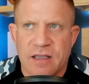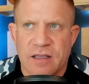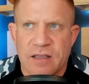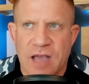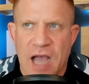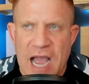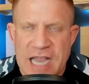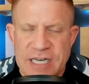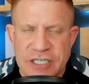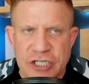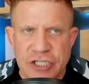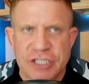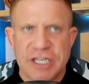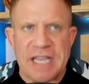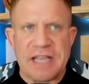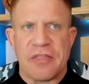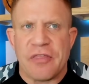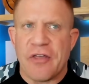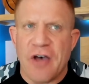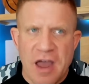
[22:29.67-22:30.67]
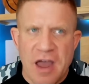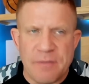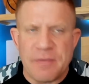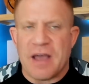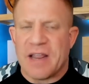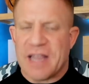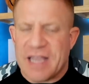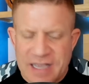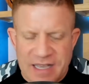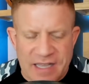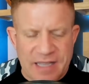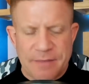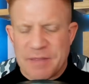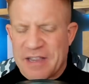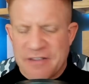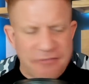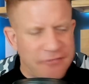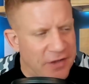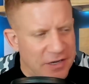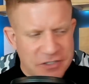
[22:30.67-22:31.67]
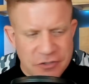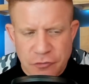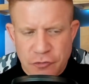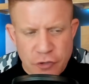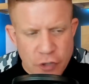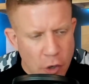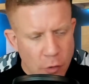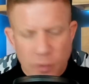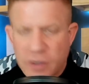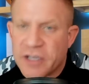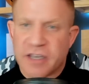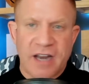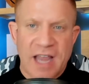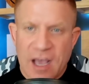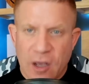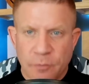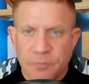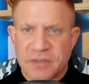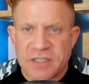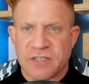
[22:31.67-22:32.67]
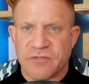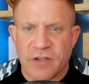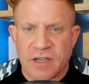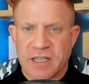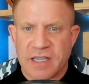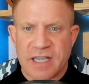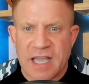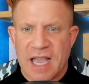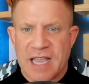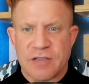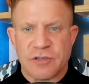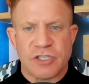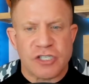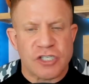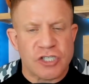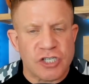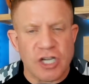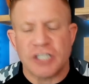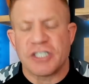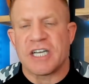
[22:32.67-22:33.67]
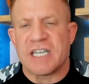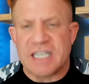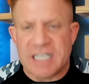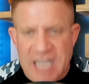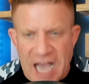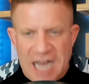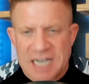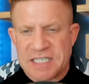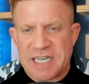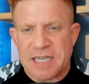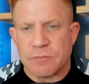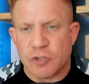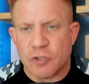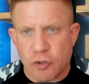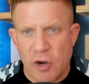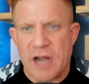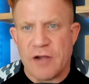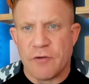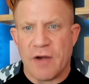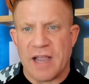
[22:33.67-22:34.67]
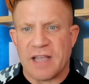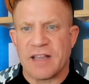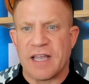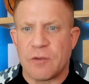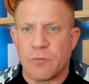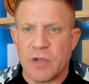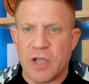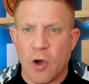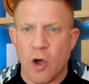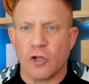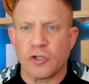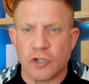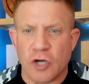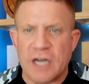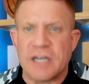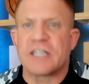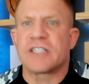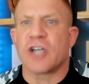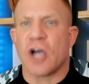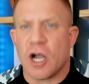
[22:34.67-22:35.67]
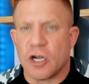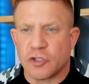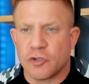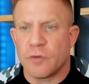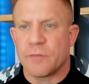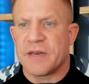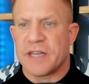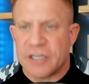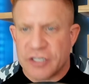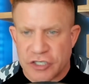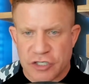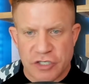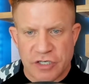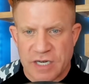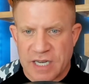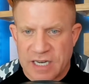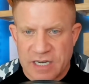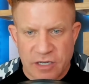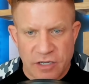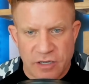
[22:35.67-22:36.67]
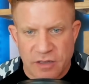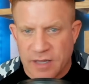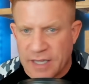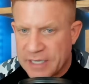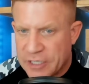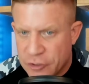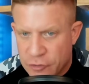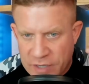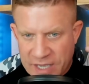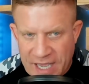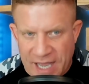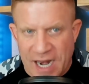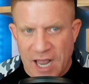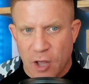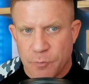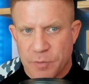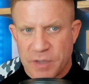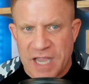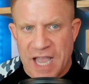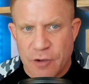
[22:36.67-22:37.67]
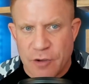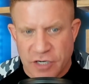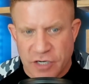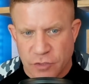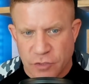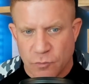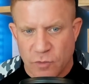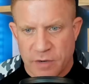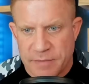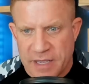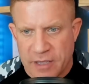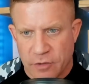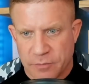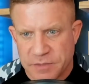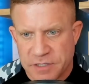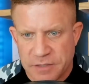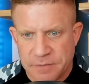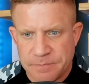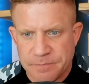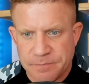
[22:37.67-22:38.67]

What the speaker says: I just like thought about, I'm like, fuck, dude, no one could have helped this fucking guy. He's such a goddamn train wreck. Like we all tried to talk to him and he you can't help a guy who doesn't want to be helped.